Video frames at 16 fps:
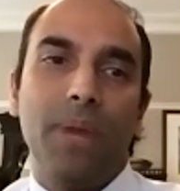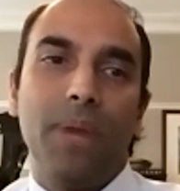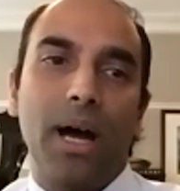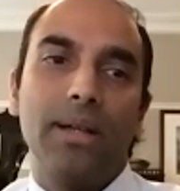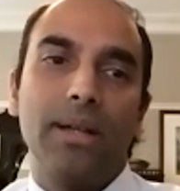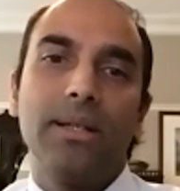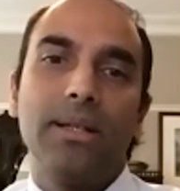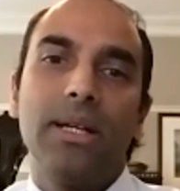
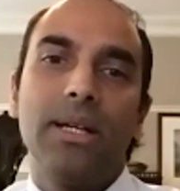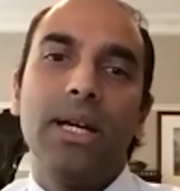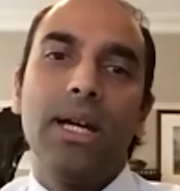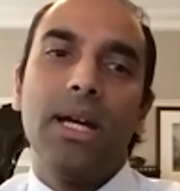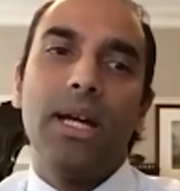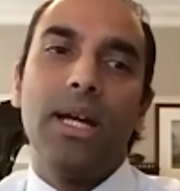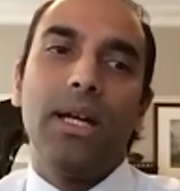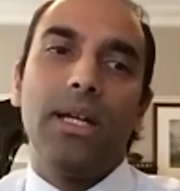But
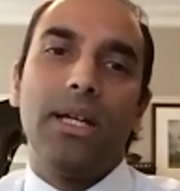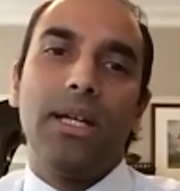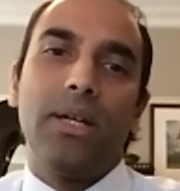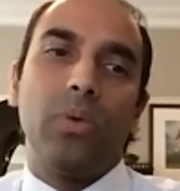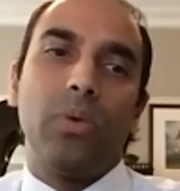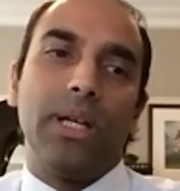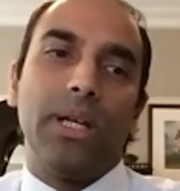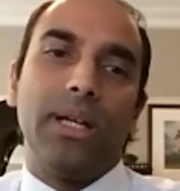
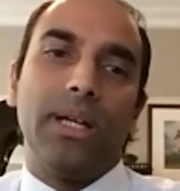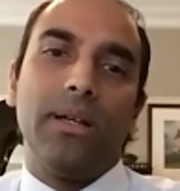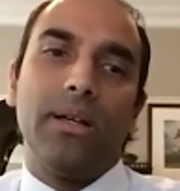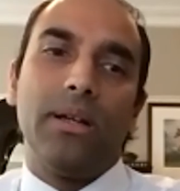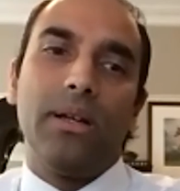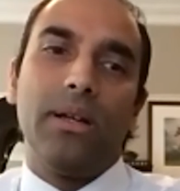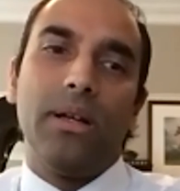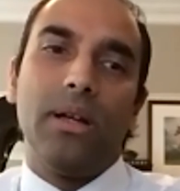equally,
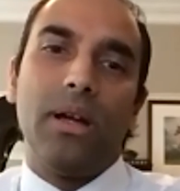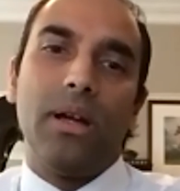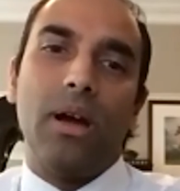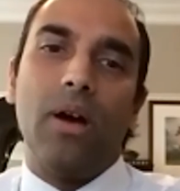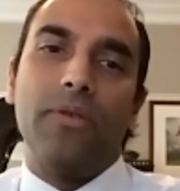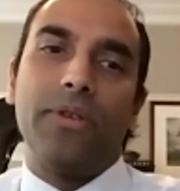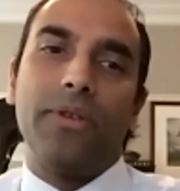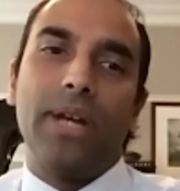
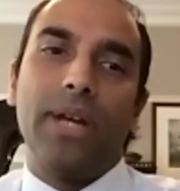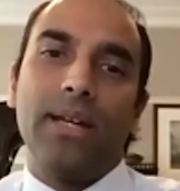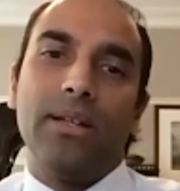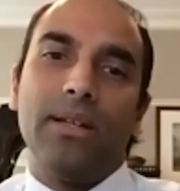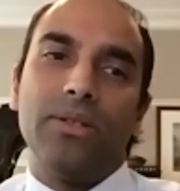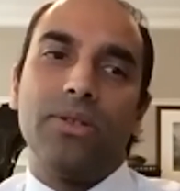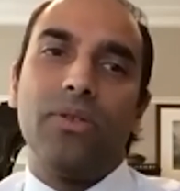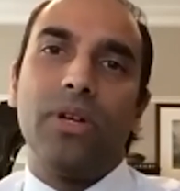after 8
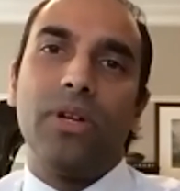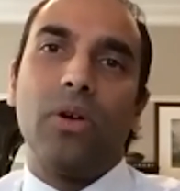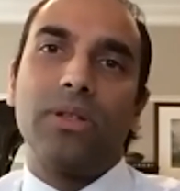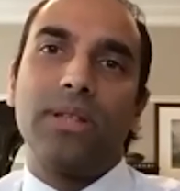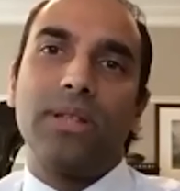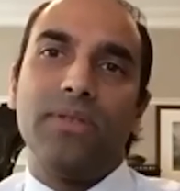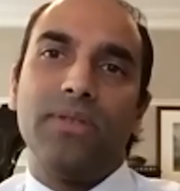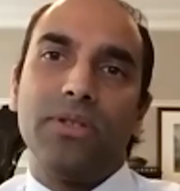years, you've only
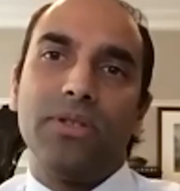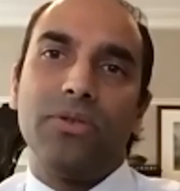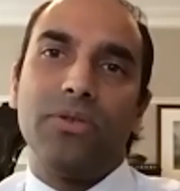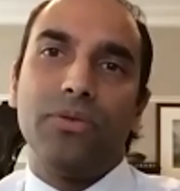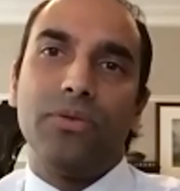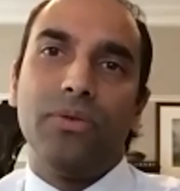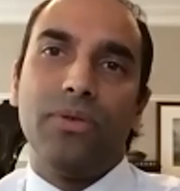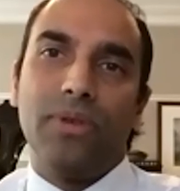got
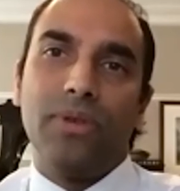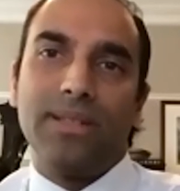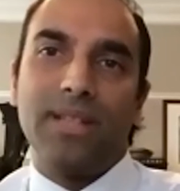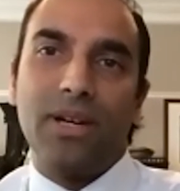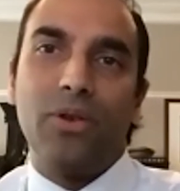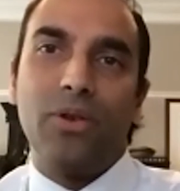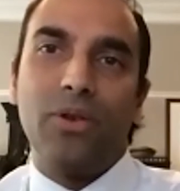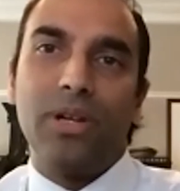72. I
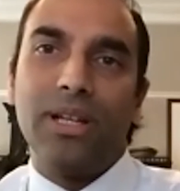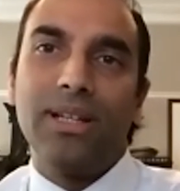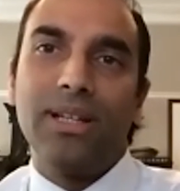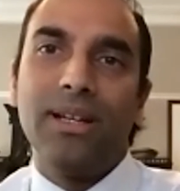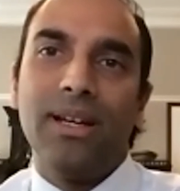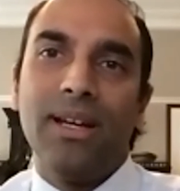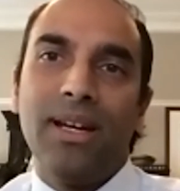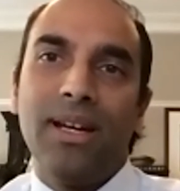say only.